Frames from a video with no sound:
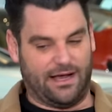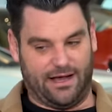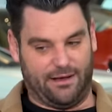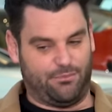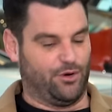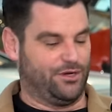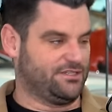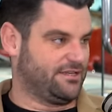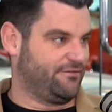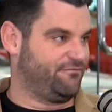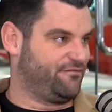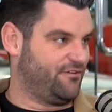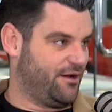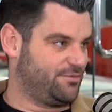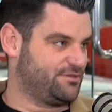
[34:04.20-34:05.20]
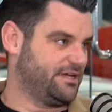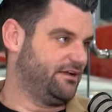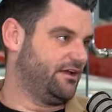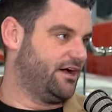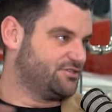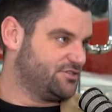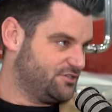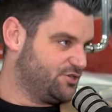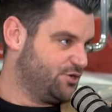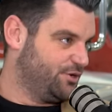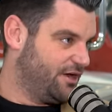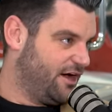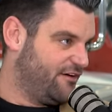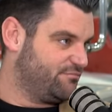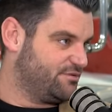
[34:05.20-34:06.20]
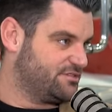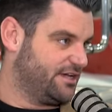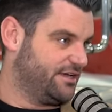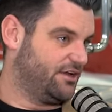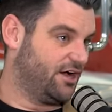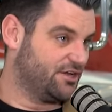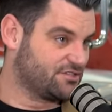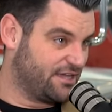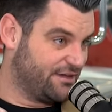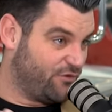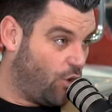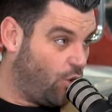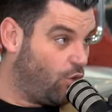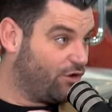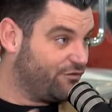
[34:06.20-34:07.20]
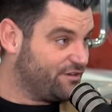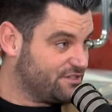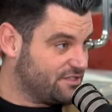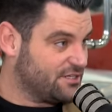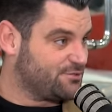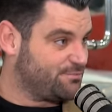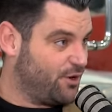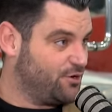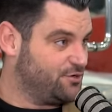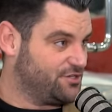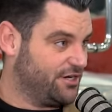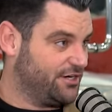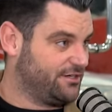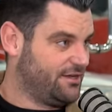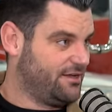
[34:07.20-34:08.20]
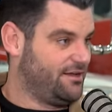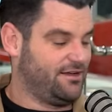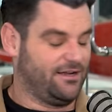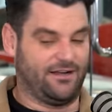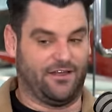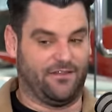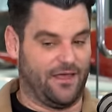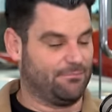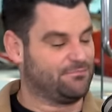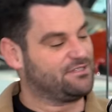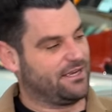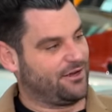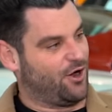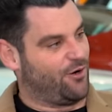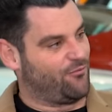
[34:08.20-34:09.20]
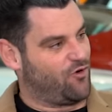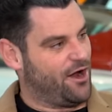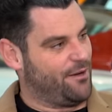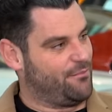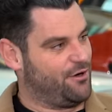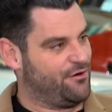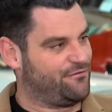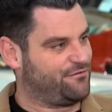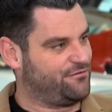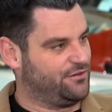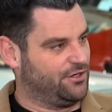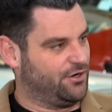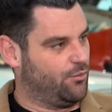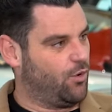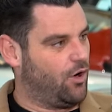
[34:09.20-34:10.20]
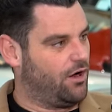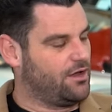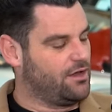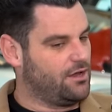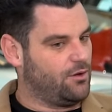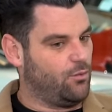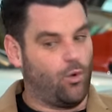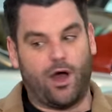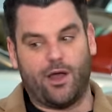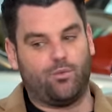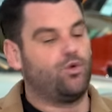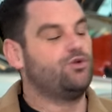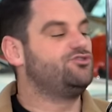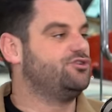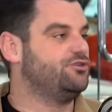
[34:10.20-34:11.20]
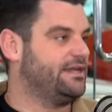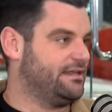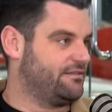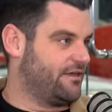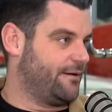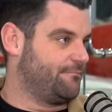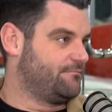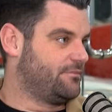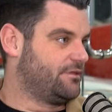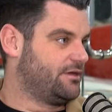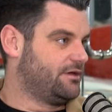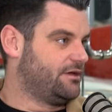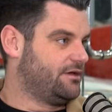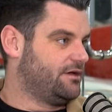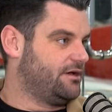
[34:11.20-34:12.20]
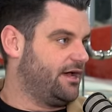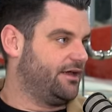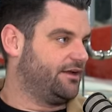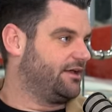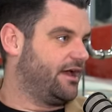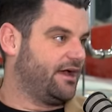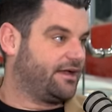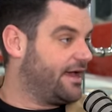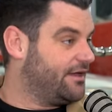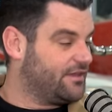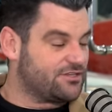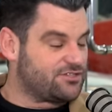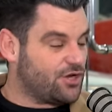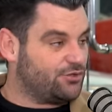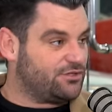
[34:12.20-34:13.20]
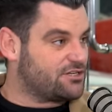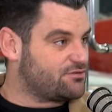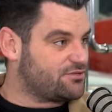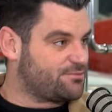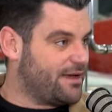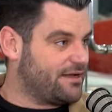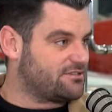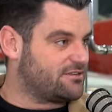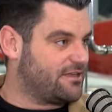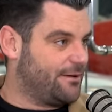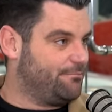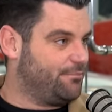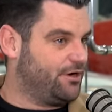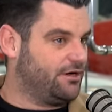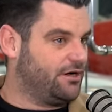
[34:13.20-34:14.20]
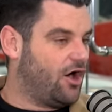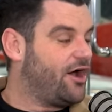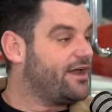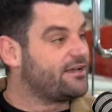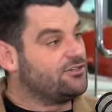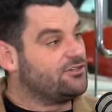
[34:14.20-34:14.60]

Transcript: at 0.75%, us at 2.5%, us give all of this exposure, and then them stick on right move, you know, what? Why would you need them? And again, that's no disrespect to them, but I